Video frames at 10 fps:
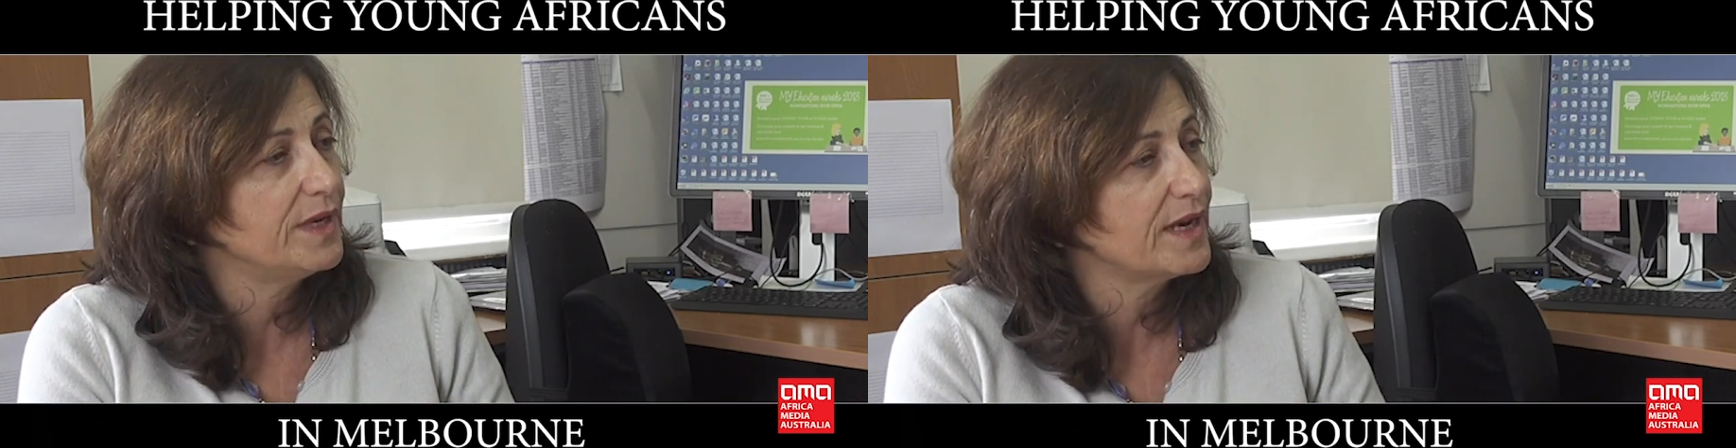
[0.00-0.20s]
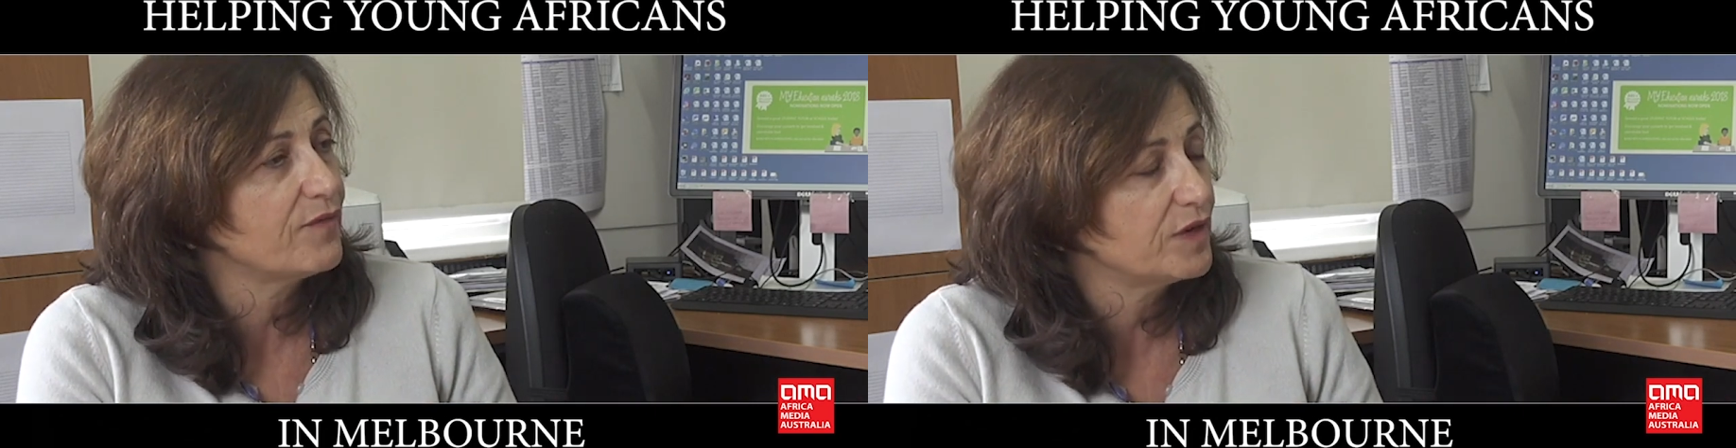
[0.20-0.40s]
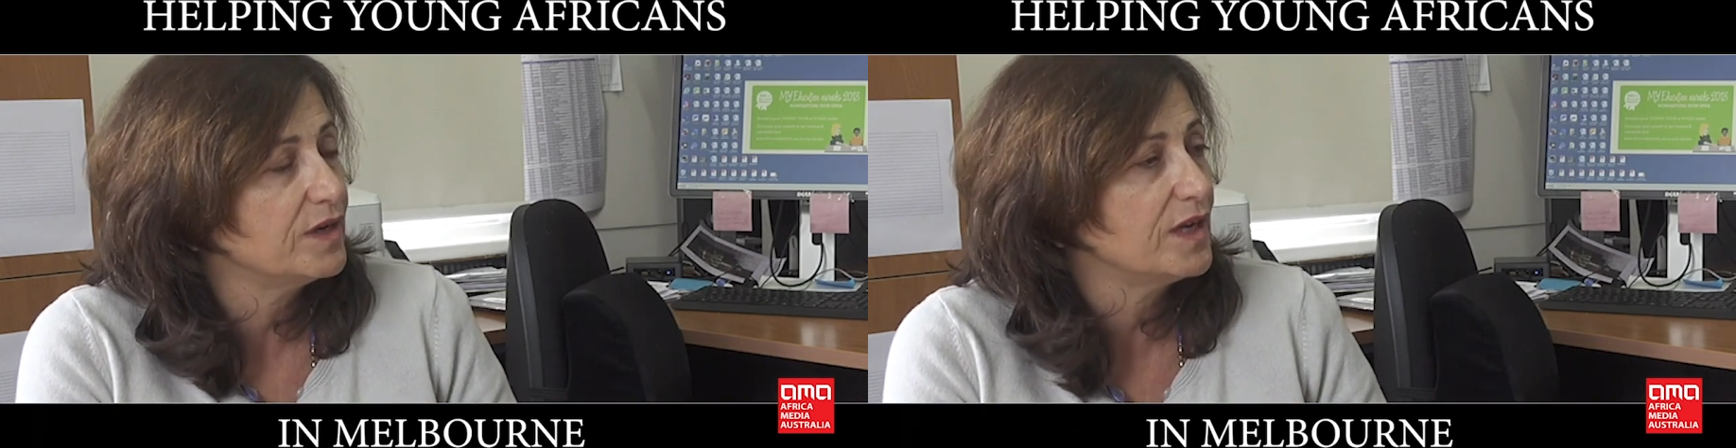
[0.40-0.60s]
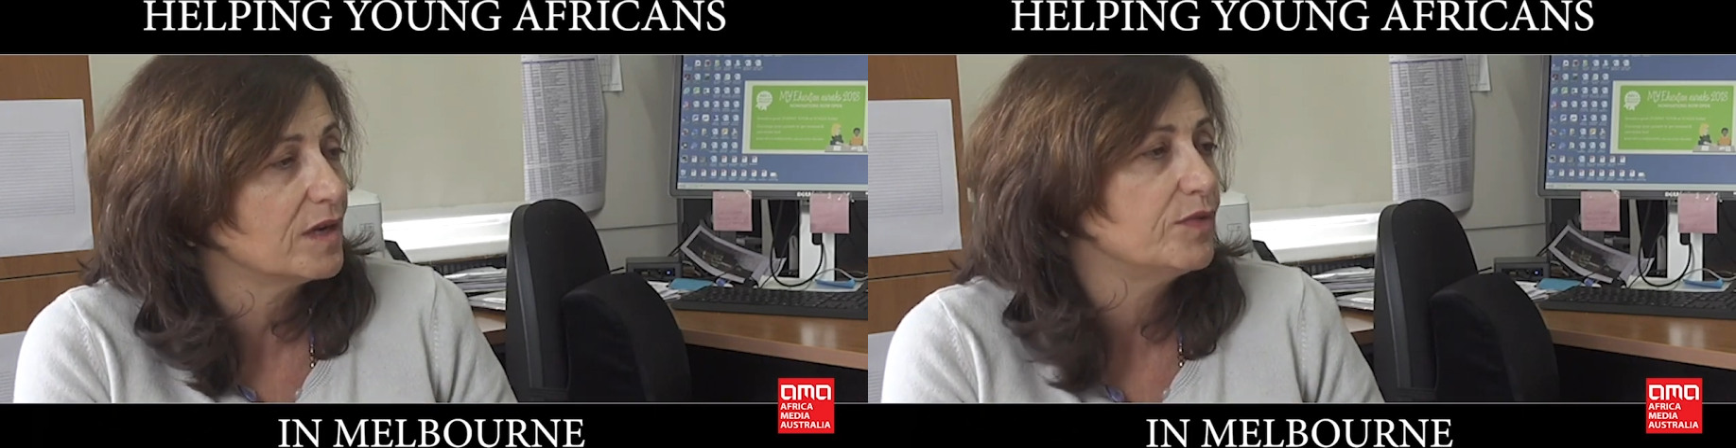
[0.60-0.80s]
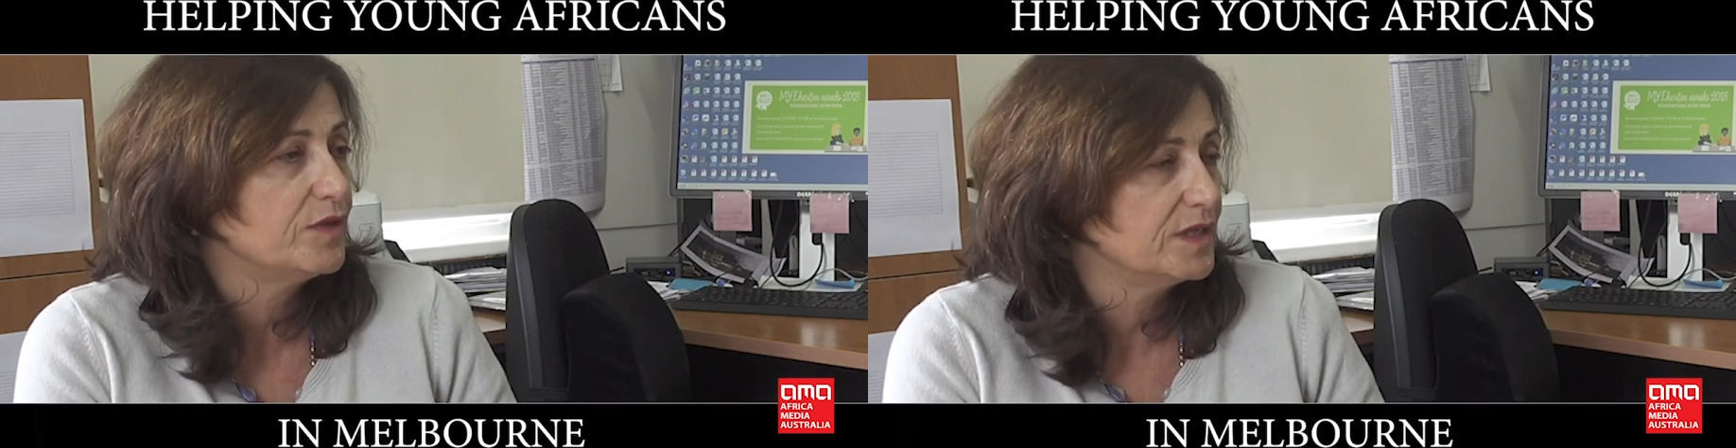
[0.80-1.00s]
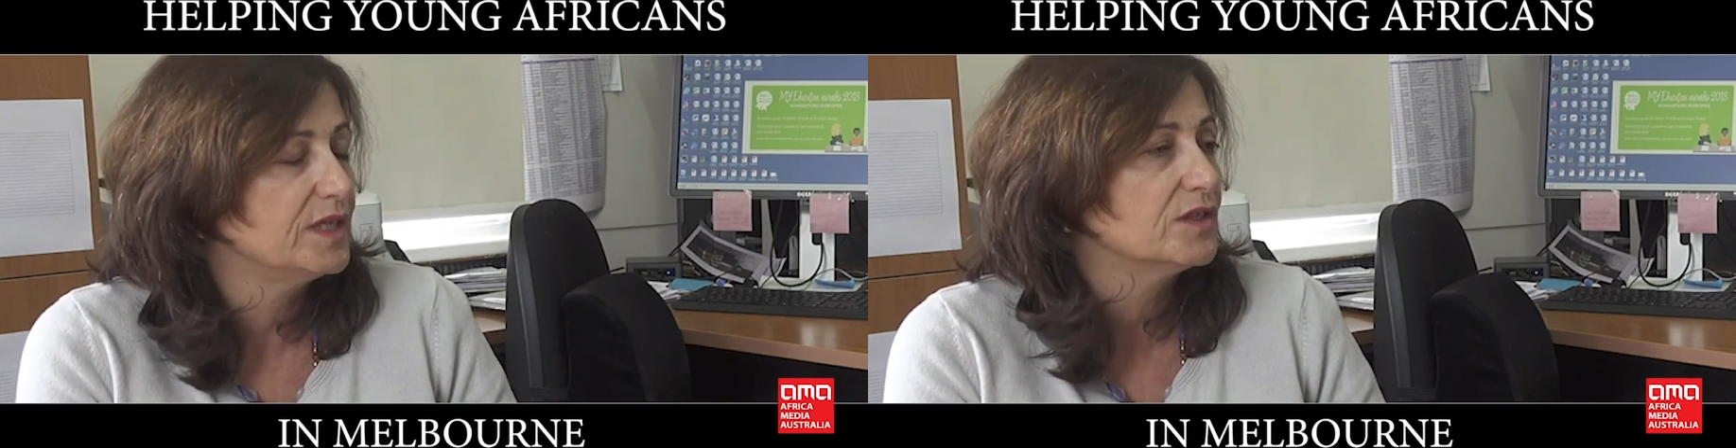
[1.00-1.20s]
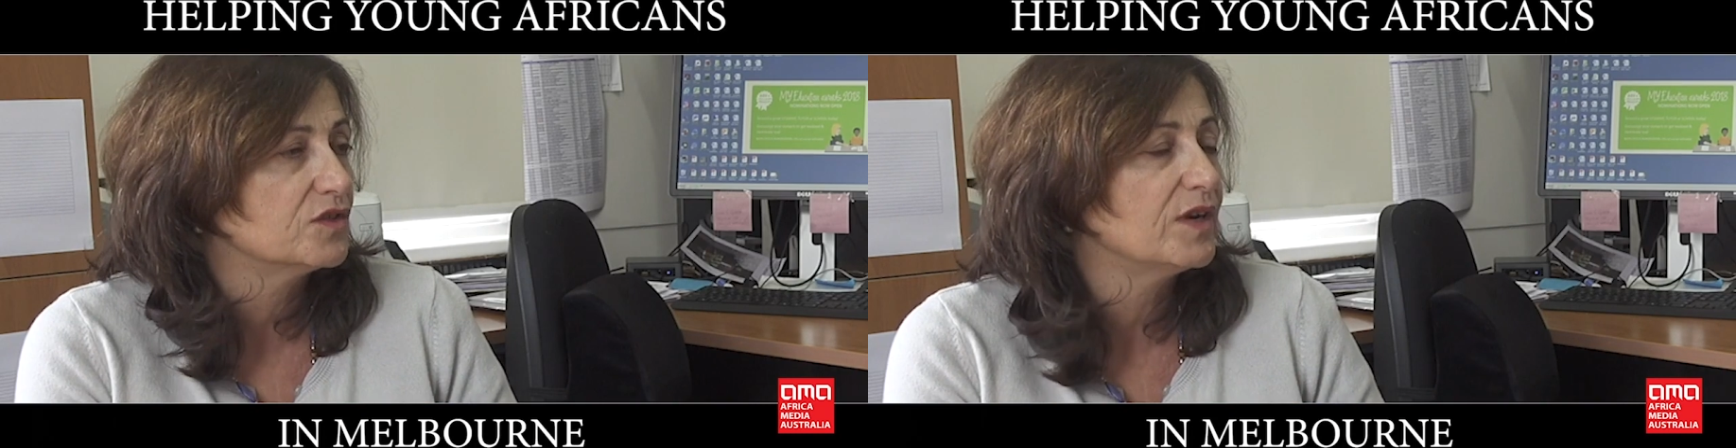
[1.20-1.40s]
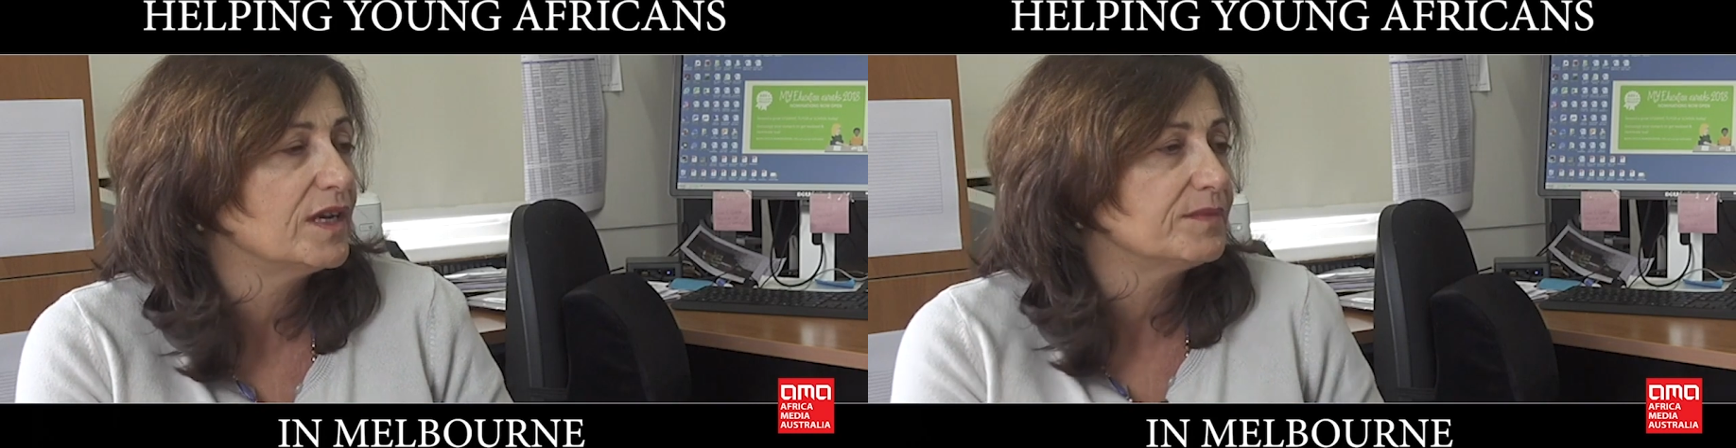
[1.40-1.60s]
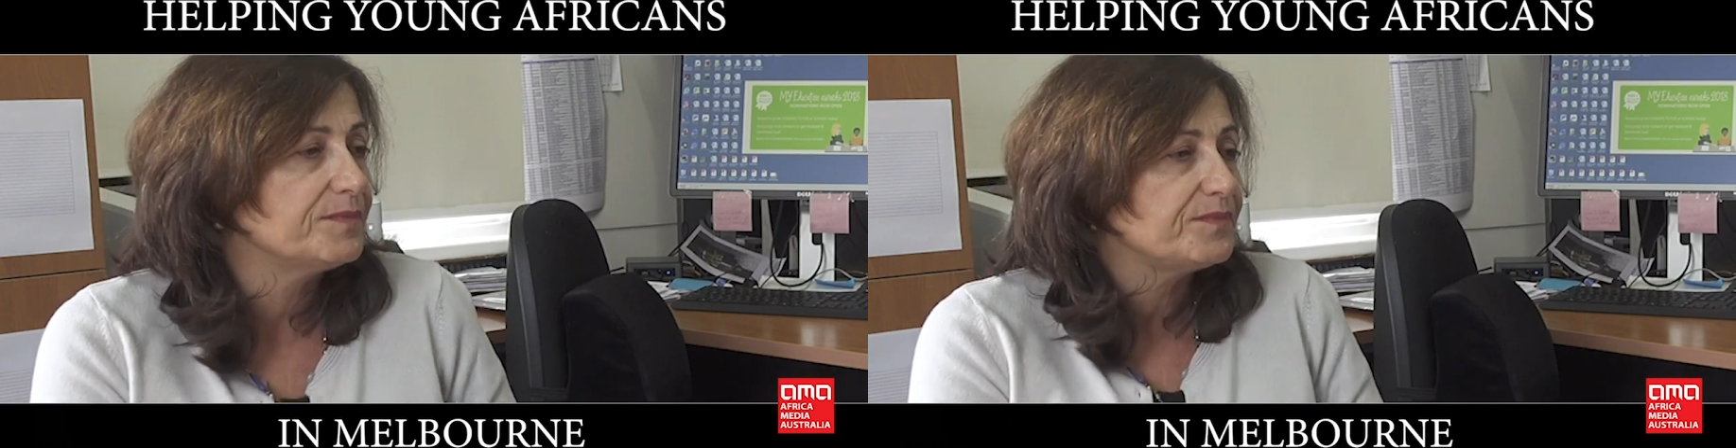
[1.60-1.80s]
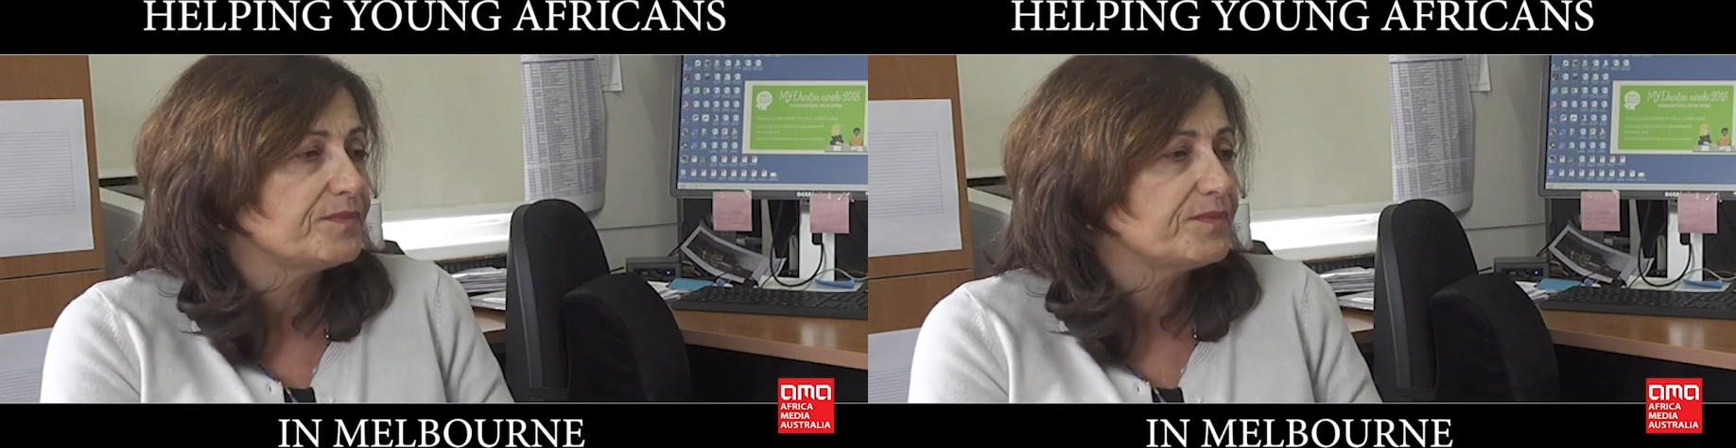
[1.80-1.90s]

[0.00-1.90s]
be an African young person in Australia.